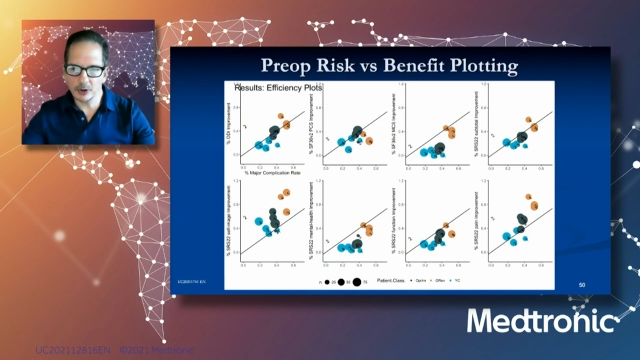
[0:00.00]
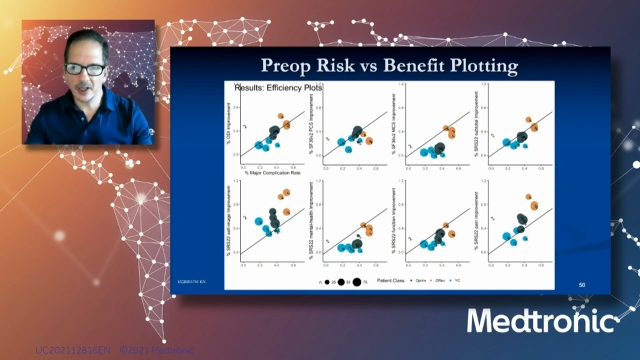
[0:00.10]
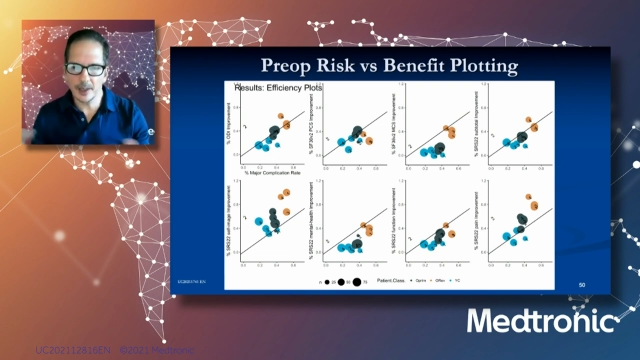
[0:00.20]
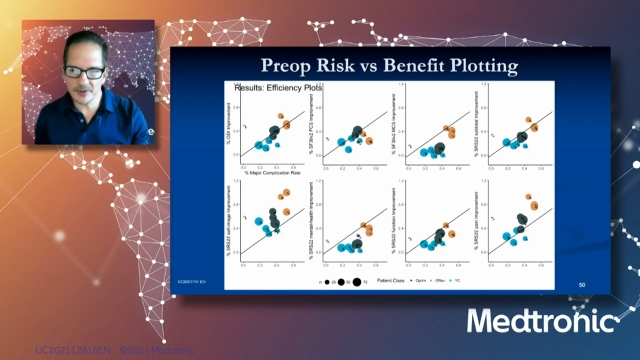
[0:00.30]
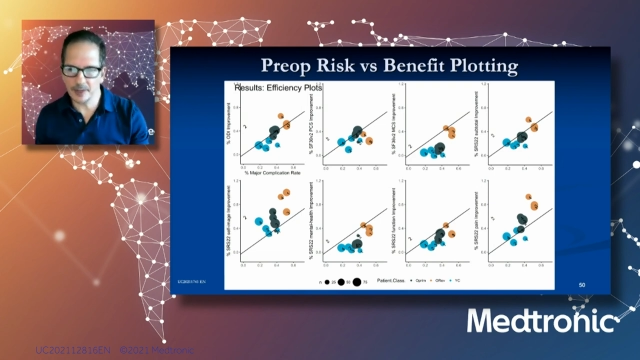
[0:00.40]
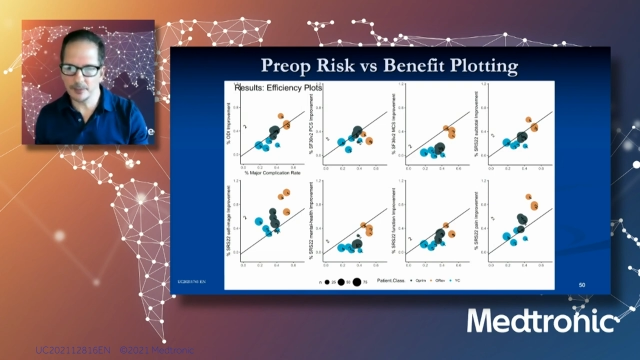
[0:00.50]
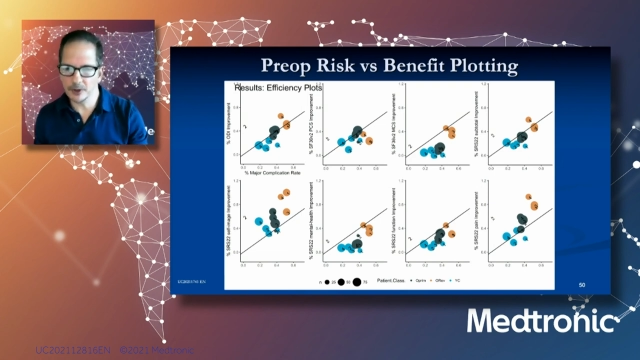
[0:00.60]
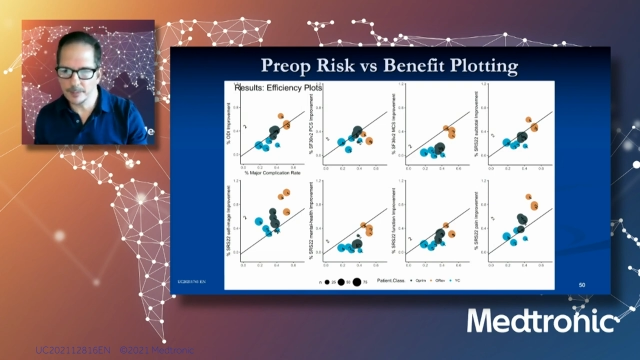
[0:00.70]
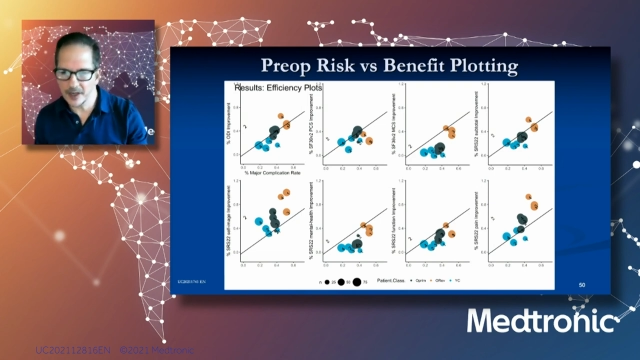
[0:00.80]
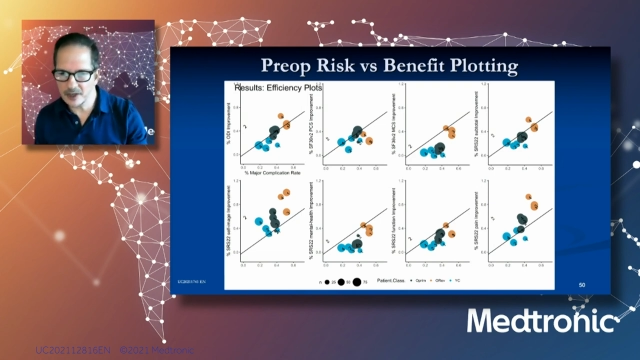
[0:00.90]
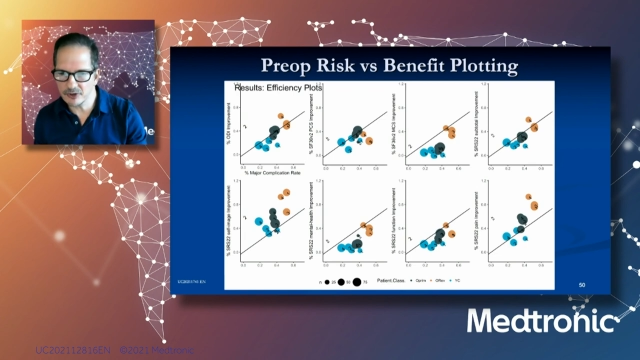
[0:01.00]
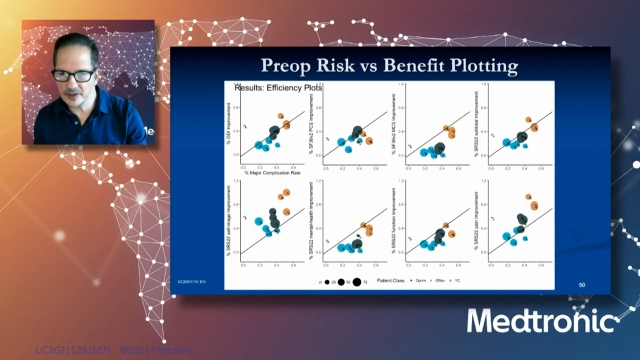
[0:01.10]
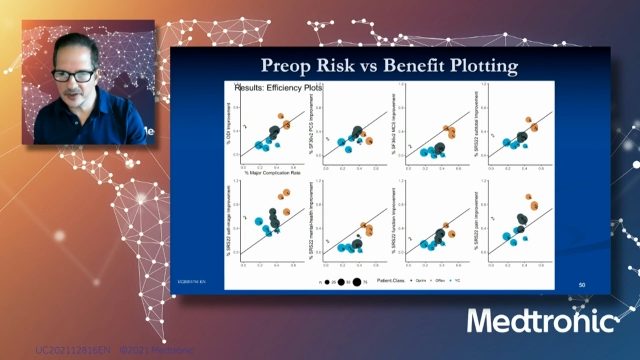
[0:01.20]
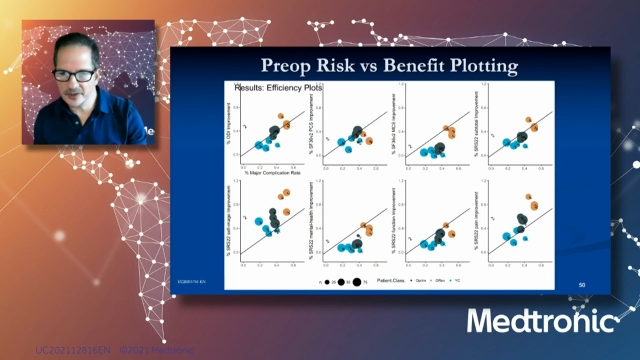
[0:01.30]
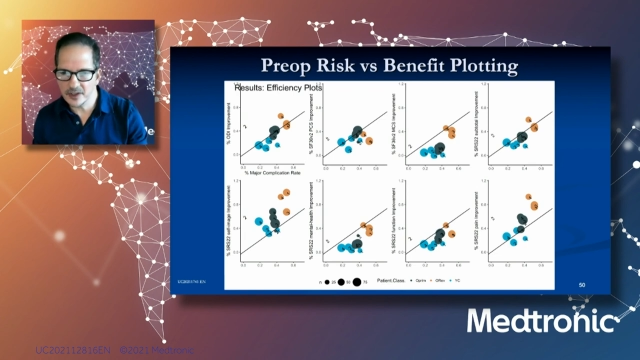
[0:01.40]
pull up similar
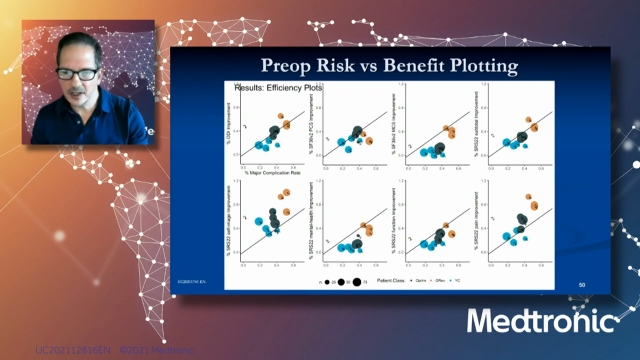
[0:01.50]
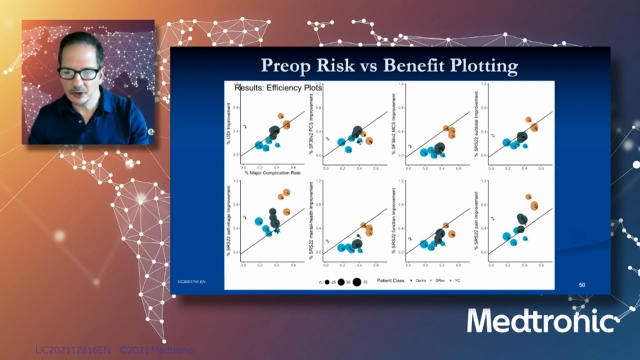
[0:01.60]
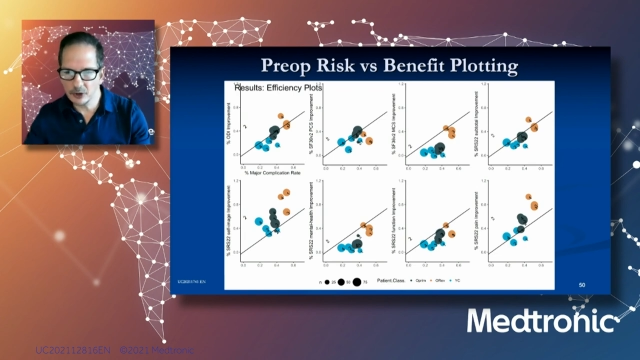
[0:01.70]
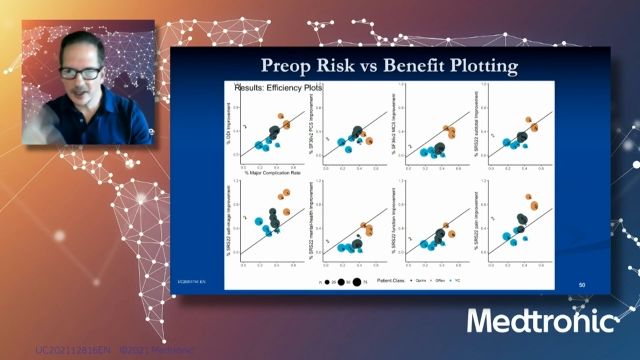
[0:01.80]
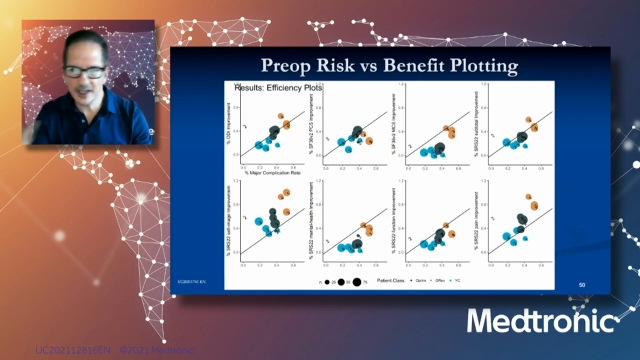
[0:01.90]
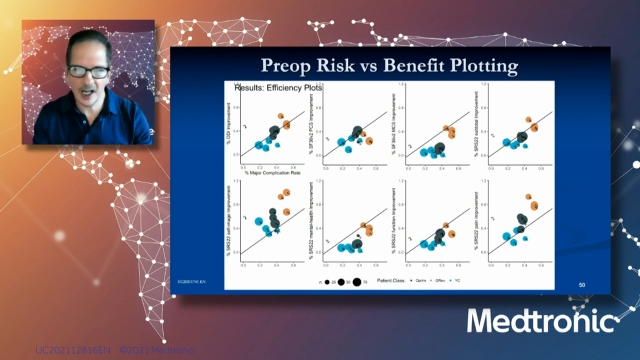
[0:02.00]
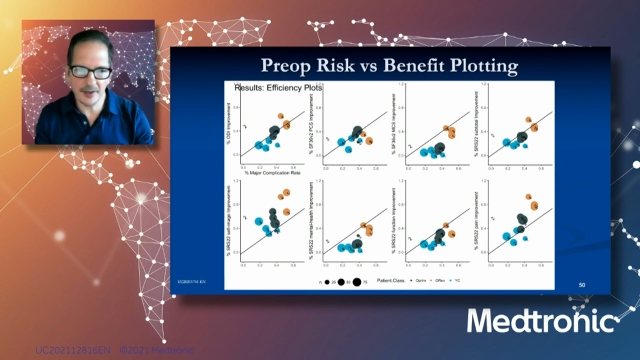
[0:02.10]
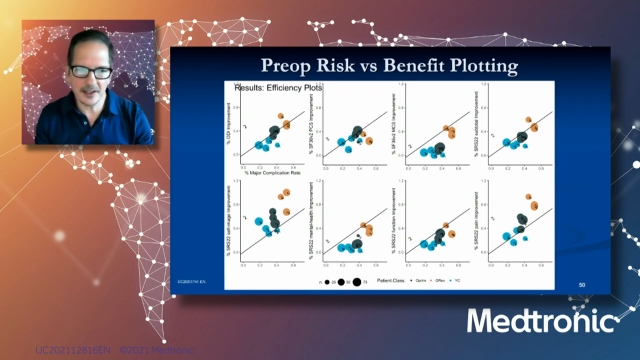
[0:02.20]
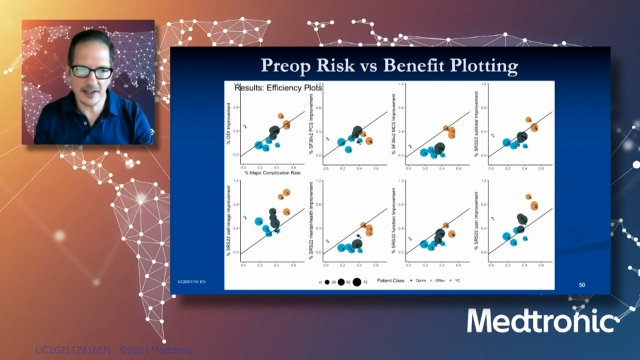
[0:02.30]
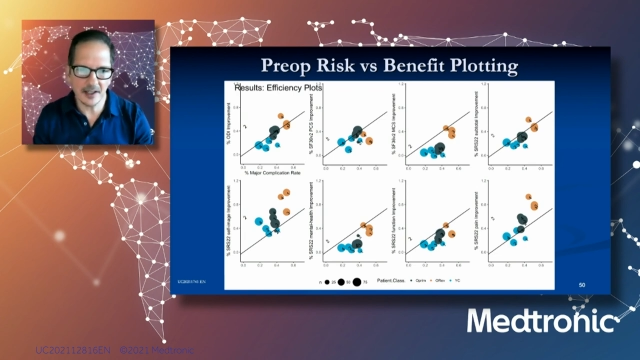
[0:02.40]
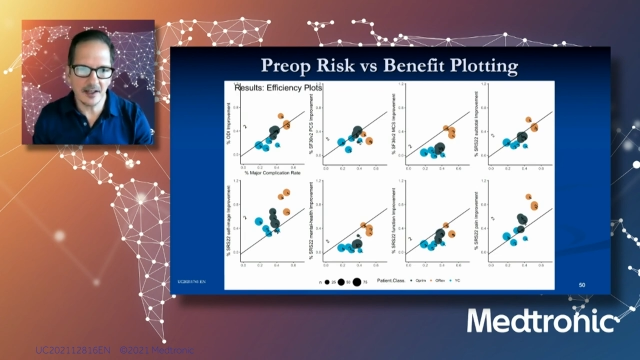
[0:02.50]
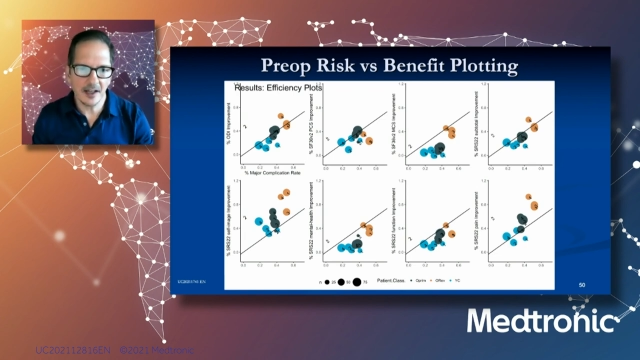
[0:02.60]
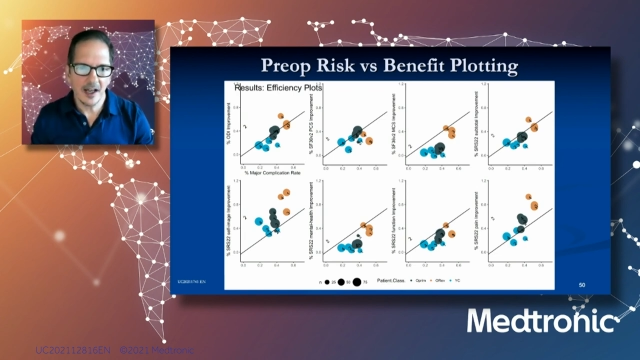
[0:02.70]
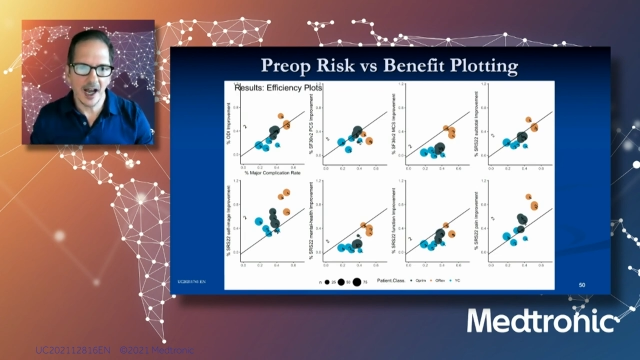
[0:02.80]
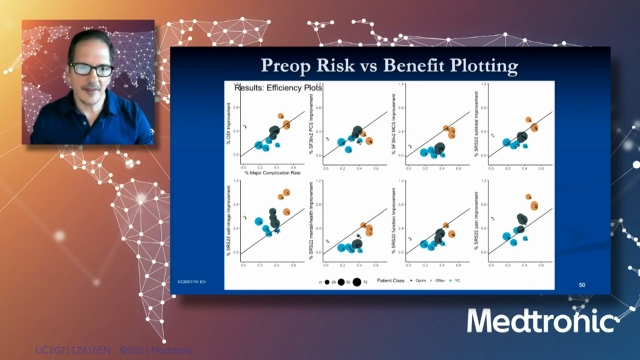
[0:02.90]
patients, look at how they did,